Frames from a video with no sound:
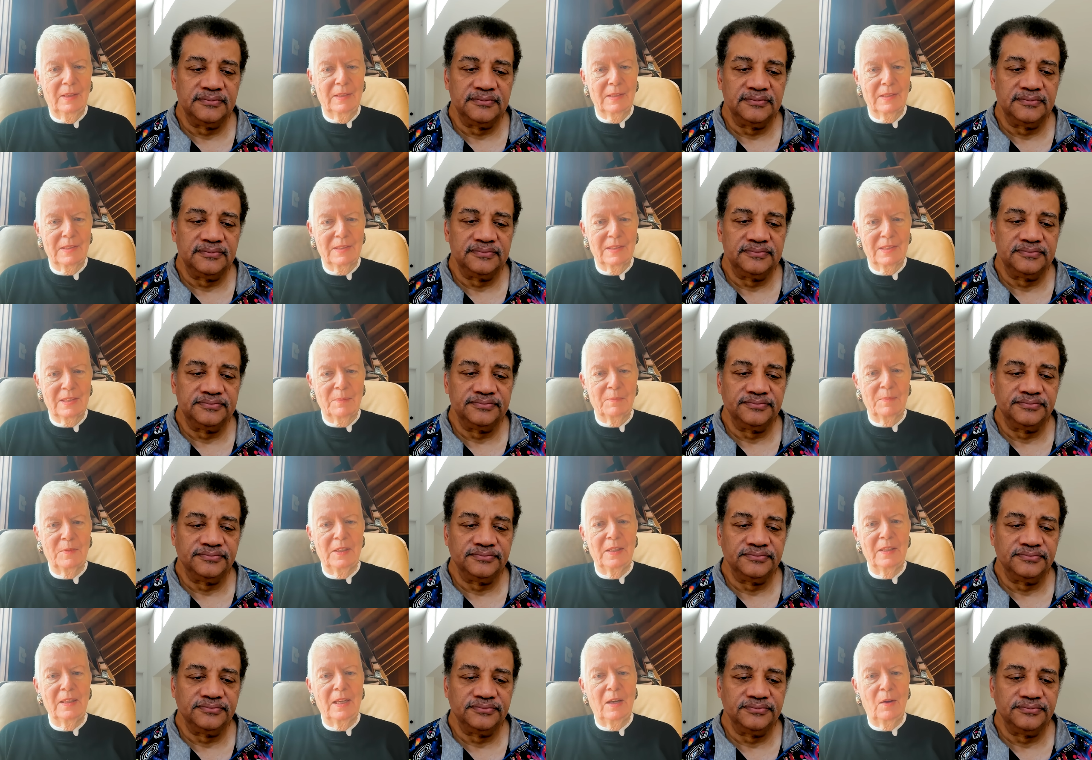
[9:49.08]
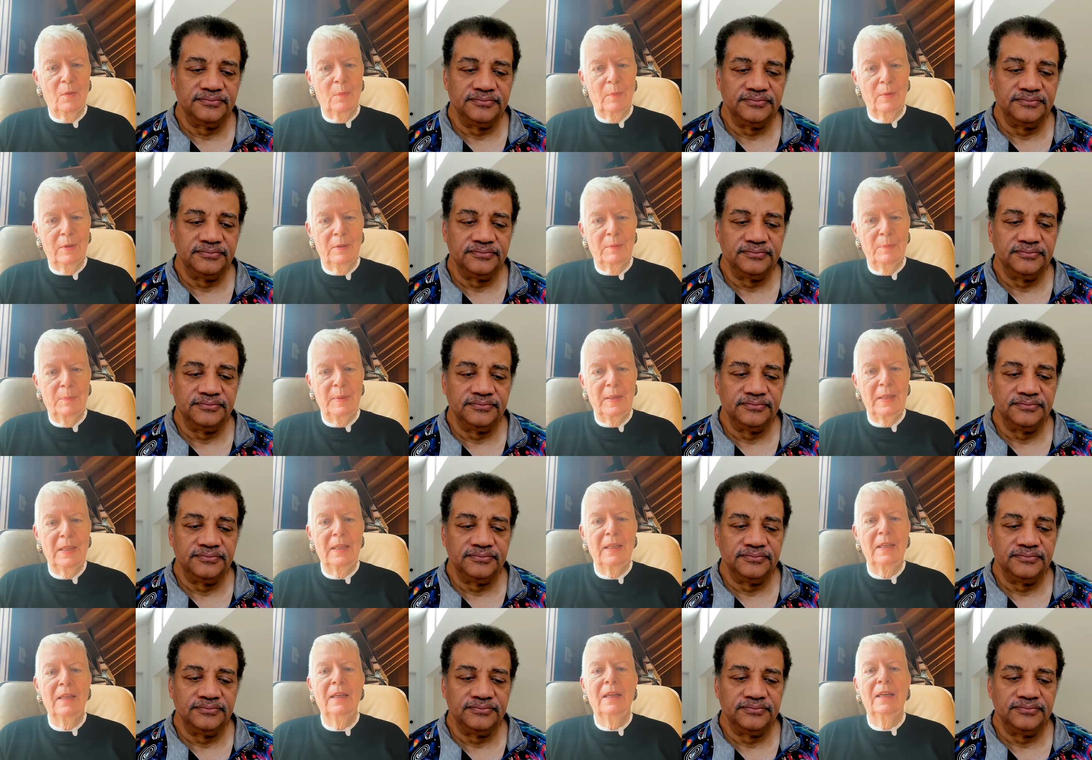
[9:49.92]
Speaker 1: something that would
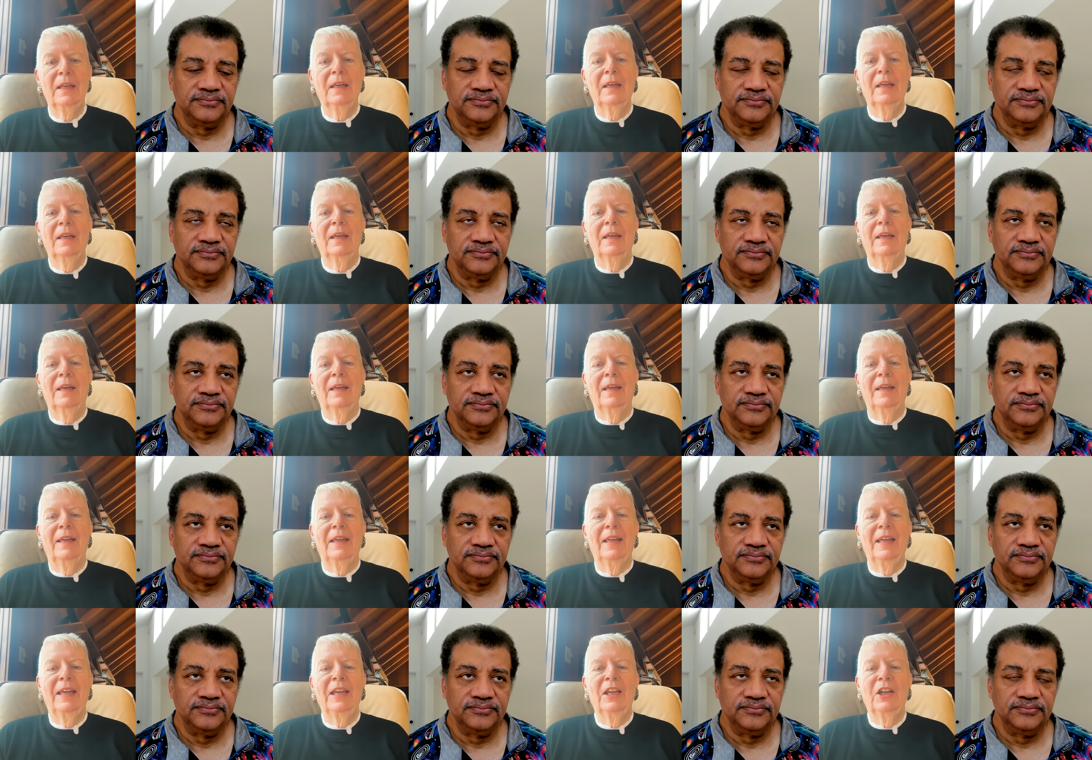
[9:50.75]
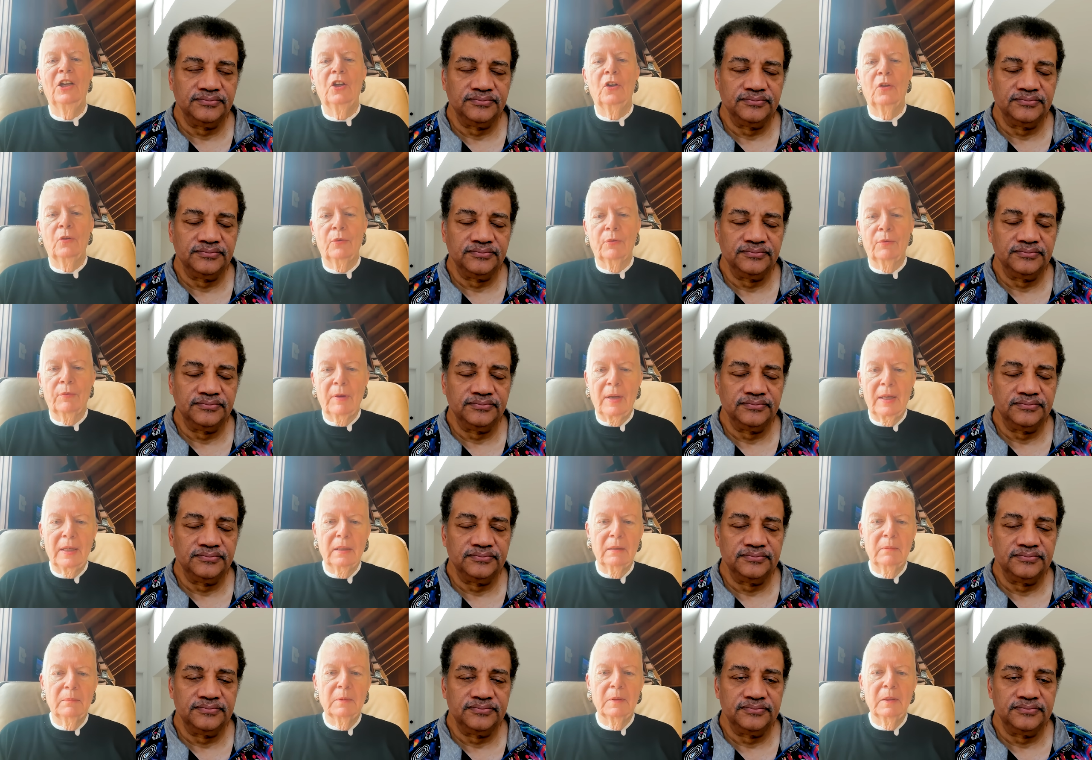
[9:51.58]
be
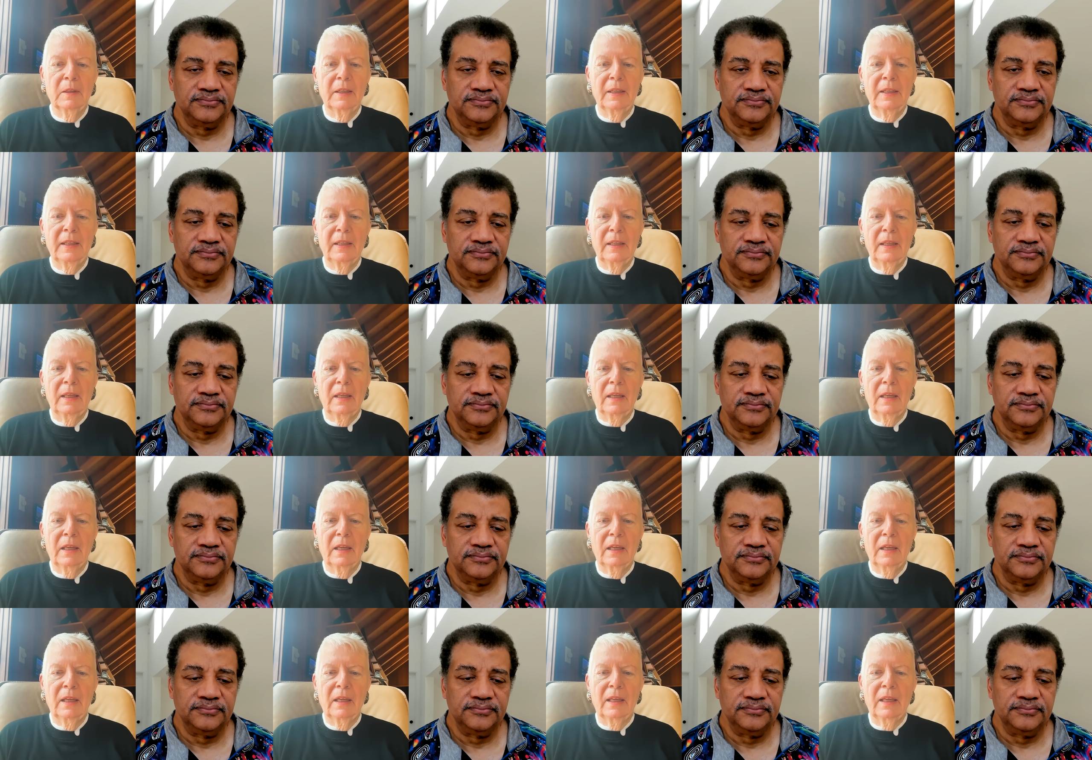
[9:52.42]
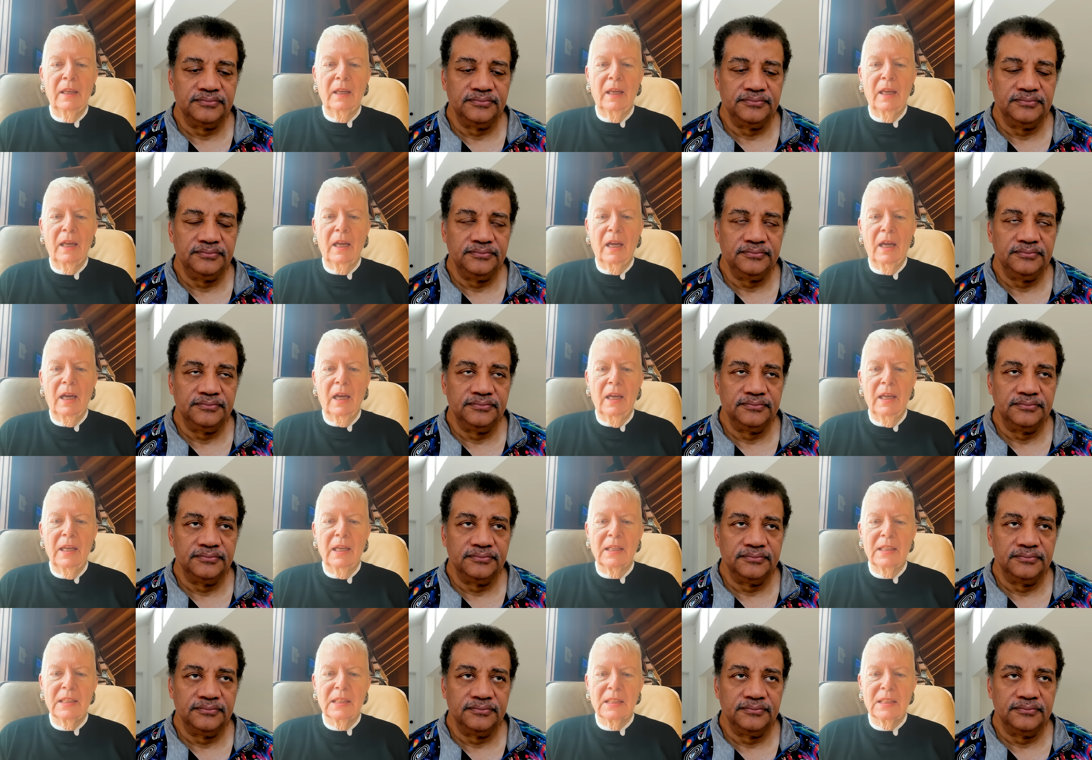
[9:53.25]
incredibly
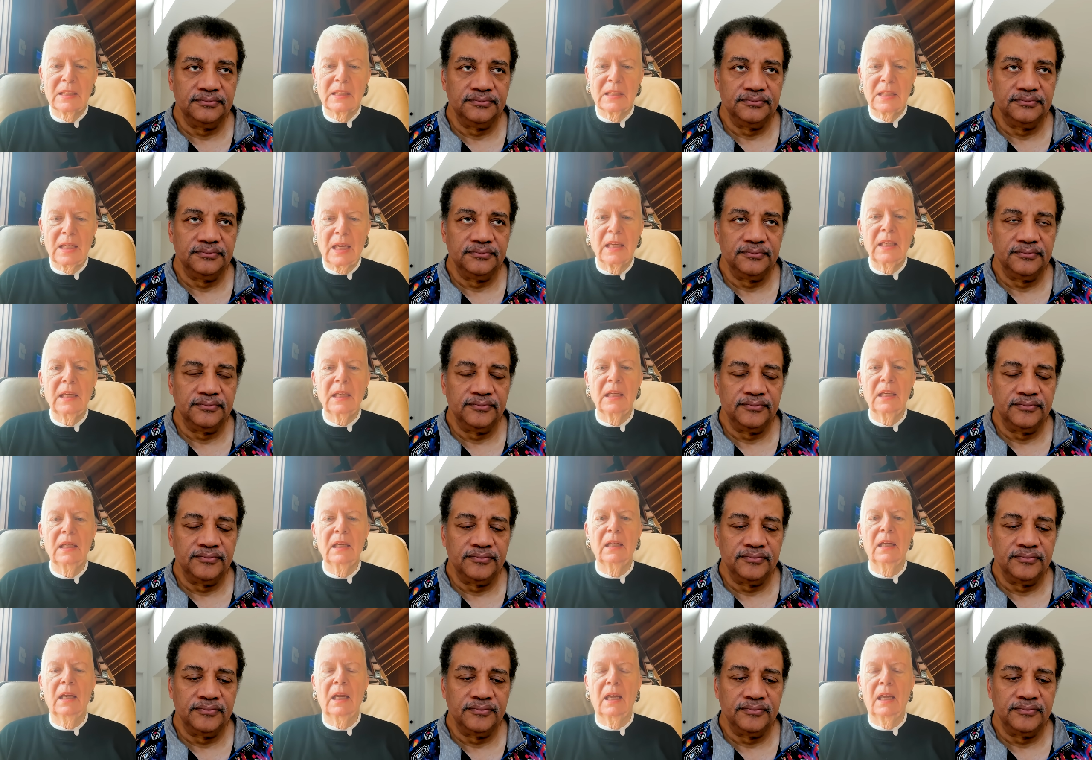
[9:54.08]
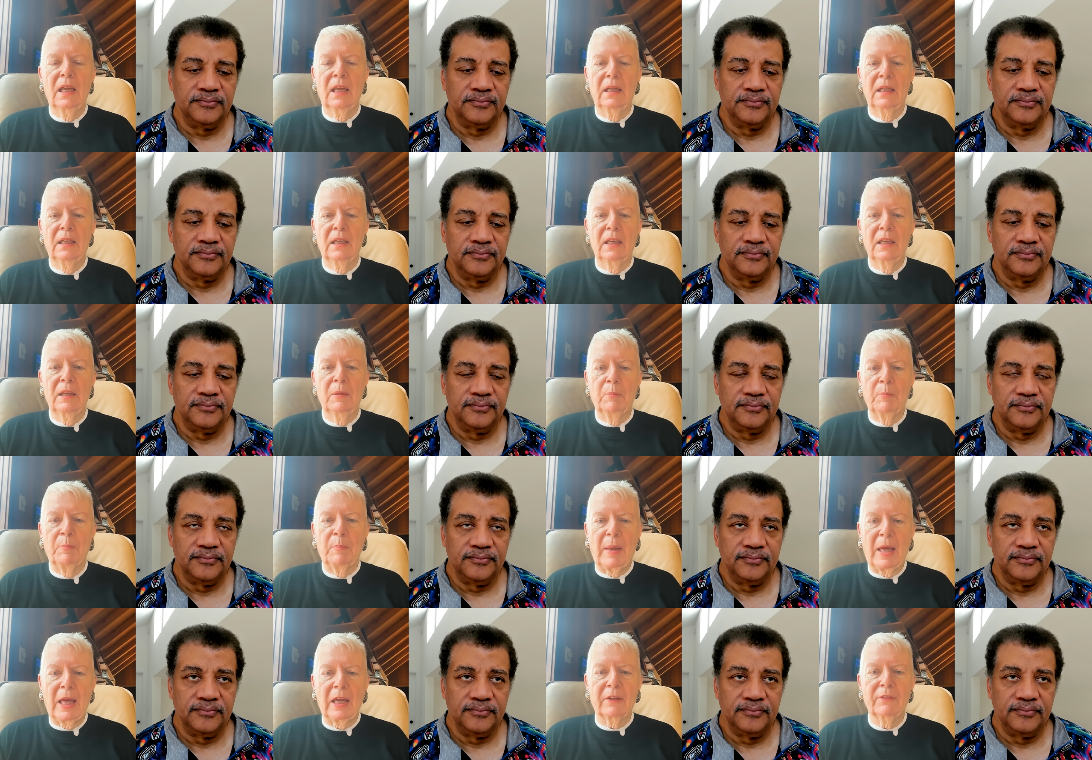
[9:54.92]
exciting and
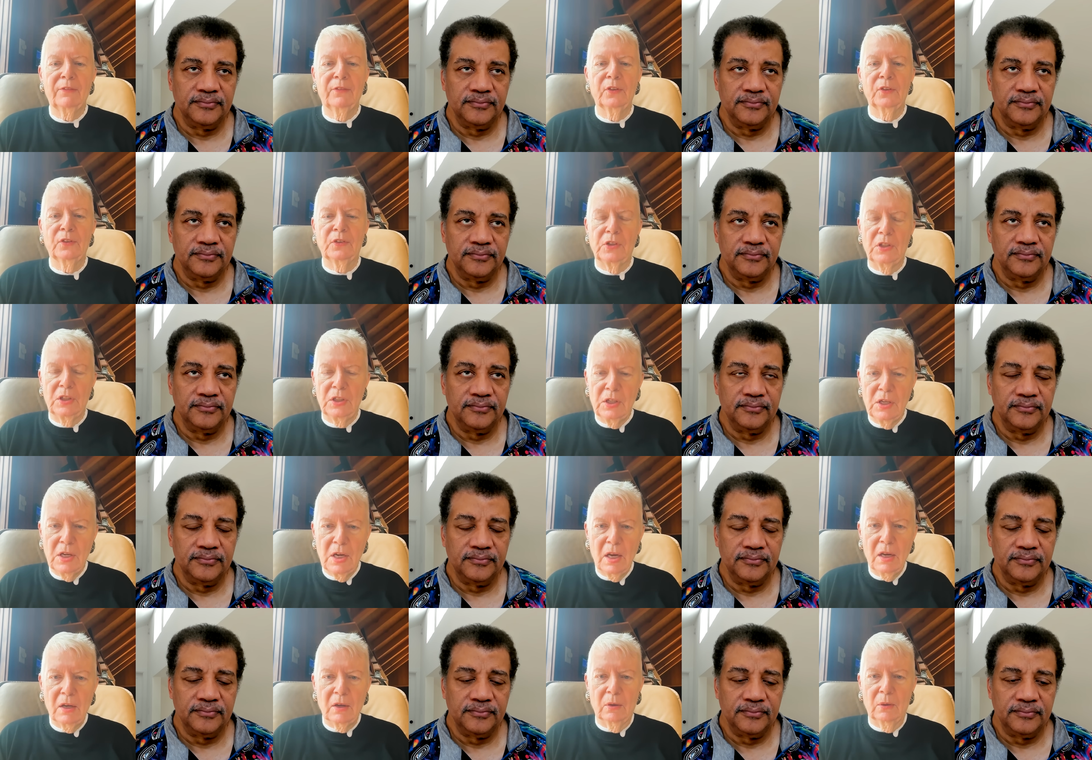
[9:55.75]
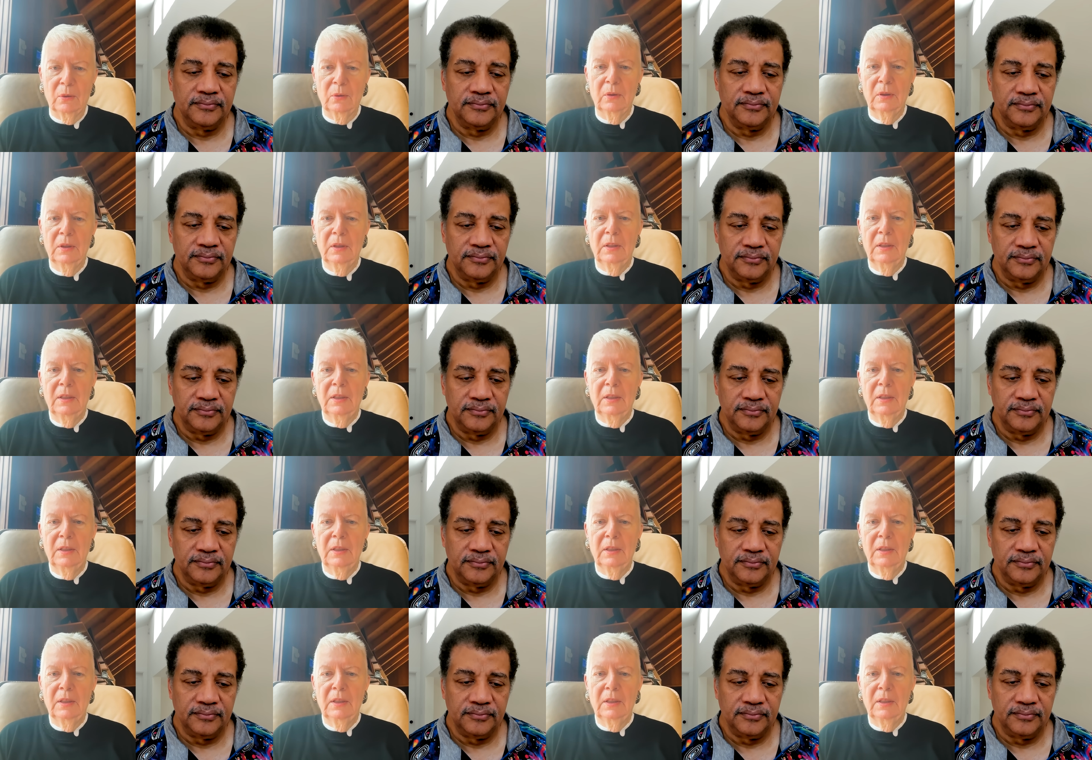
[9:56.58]
impactful to know.